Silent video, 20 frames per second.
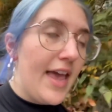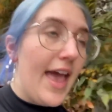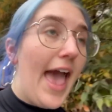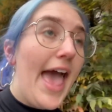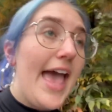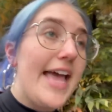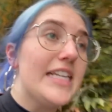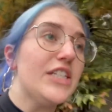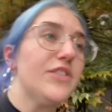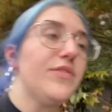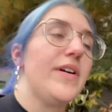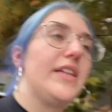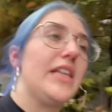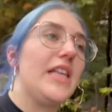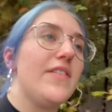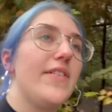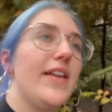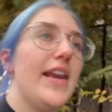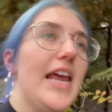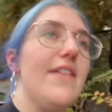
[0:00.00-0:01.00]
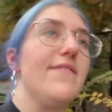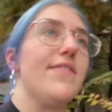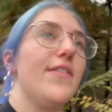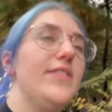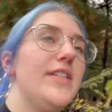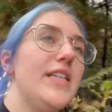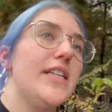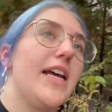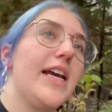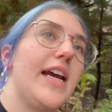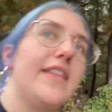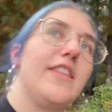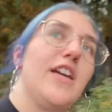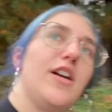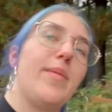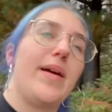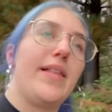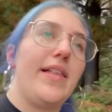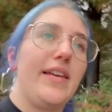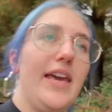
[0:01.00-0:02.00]
And if I leave at 8:15, I get there
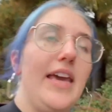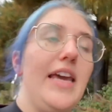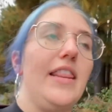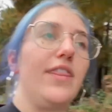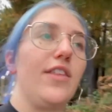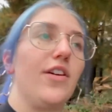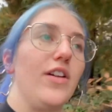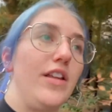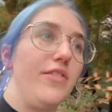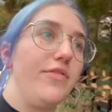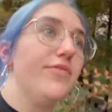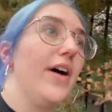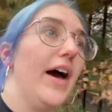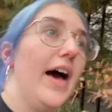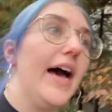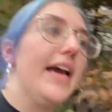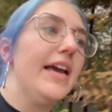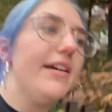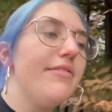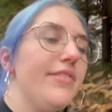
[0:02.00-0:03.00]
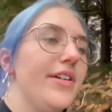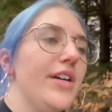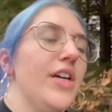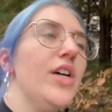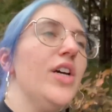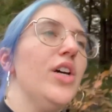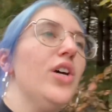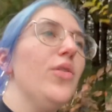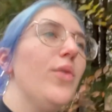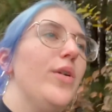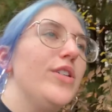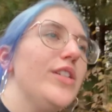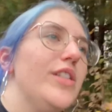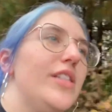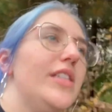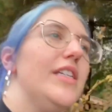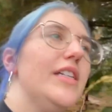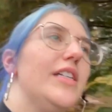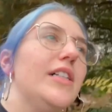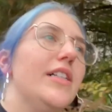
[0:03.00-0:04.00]
by like 8:35, which is
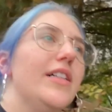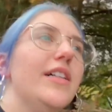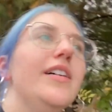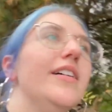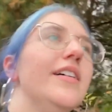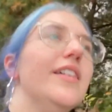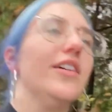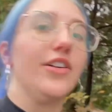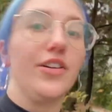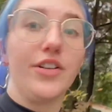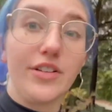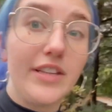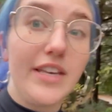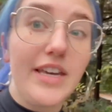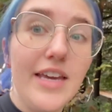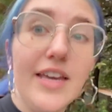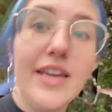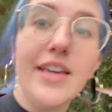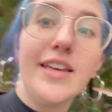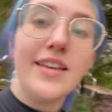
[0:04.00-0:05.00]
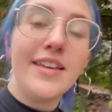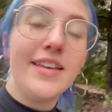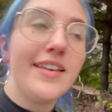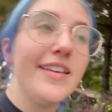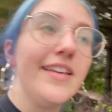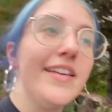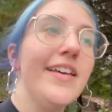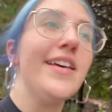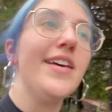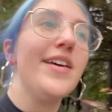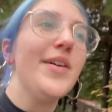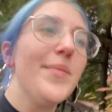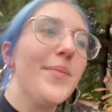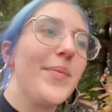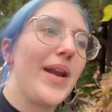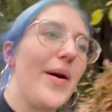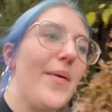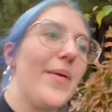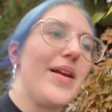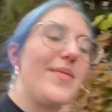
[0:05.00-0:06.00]
still early, but
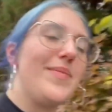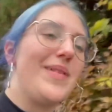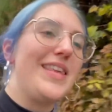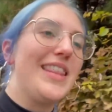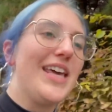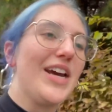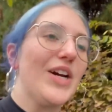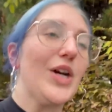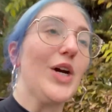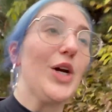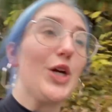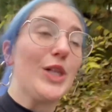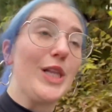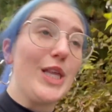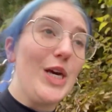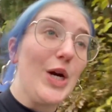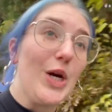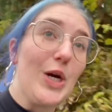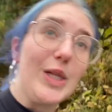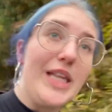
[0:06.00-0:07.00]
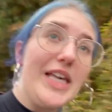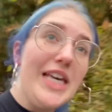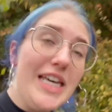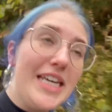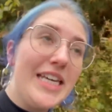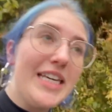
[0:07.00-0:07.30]
I wanna be there early.